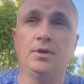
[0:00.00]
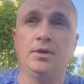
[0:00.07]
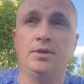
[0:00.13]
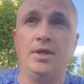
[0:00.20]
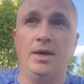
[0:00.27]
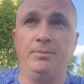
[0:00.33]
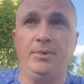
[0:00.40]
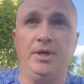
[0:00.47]

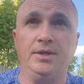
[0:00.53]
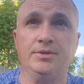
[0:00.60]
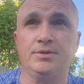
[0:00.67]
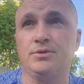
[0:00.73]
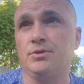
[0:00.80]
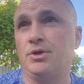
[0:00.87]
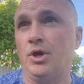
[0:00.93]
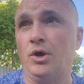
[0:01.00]
That
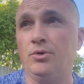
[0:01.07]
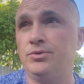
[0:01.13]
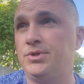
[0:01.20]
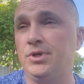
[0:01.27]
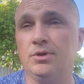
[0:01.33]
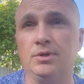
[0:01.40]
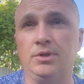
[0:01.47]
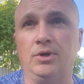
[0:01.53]
means go to
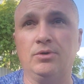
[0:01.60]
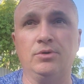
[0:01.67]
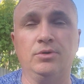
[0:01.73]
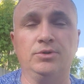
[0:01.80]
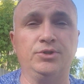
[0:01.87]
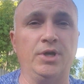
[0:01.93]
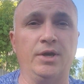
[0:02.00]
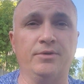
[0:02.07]
your local
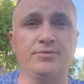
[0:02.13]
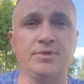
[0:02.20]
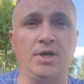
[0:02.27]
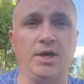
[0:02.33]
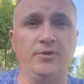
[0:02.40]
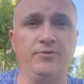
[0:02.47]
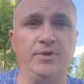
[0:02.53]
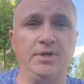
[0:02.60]
sheriff's
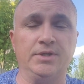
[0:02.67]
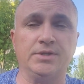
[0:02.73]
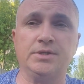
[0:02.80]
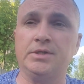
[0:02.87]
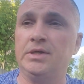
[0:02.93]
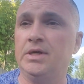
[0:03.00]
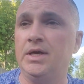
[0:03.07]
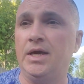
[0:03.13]
office,